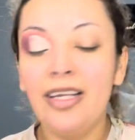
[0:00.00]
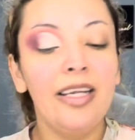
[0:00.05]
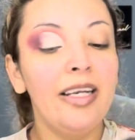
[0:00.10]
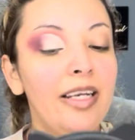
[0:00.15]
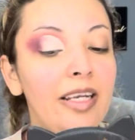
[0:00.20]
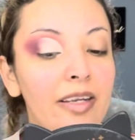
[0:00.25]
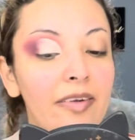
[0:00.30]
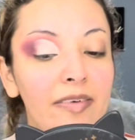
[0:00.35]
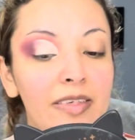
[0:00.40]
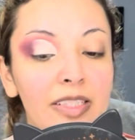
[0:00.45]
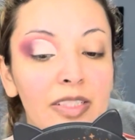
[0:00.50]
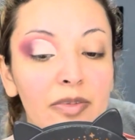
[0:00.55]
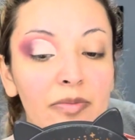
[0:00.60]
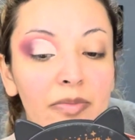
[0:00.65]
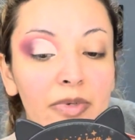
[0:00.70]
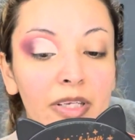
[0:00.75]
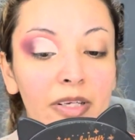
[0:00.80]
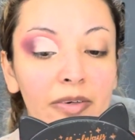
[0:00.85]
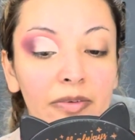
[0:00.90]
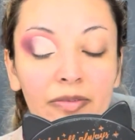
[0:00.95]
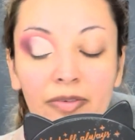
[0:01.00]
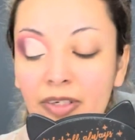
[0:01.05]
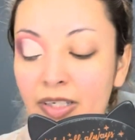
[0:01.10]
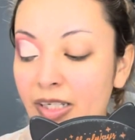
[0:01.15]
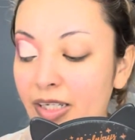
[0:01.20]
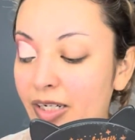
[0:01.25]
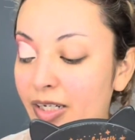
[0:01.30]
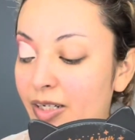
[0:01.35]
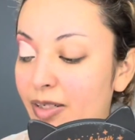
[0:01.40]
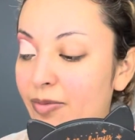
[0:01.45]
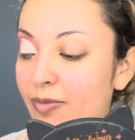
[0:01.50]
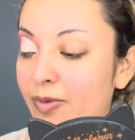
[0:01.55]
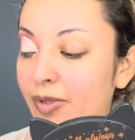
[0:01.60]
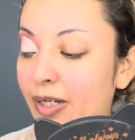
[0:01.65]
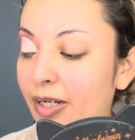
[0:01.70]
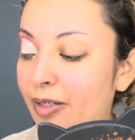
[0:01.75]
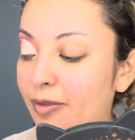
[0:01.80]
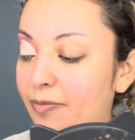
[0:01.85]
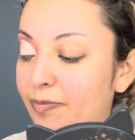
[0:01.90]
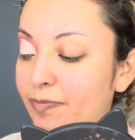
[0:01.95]
Leave it to me to fuck it up,
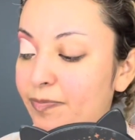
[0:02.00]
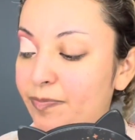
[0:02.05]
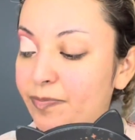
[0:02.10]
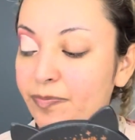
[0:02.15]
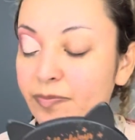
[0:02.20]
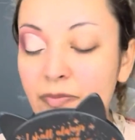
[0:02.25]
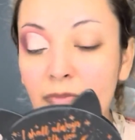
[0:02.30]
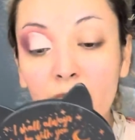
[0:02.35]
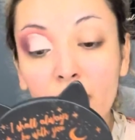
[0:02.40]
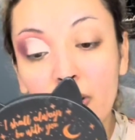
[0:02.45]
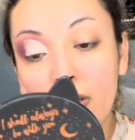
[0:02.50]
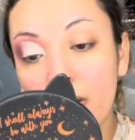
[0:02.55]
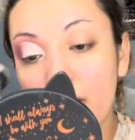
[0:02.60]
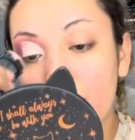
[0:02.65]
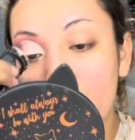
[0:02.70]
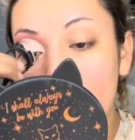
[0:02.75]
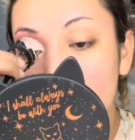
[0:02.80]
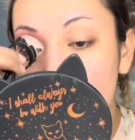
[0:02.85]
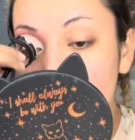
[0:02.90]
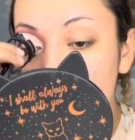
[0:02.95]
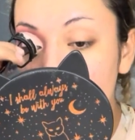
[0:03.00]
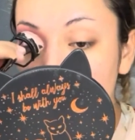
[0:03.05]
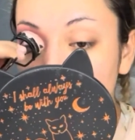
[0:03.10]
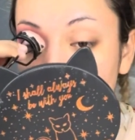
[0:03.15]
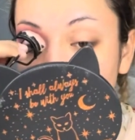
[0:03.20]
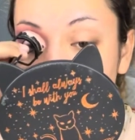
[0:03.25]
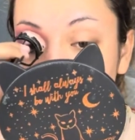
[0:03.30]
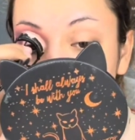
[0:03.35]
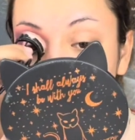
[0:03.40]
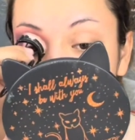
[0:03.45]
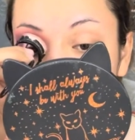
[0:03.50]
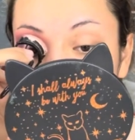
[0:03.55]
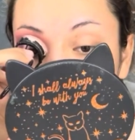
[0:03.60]
right? Okay, let's see if I can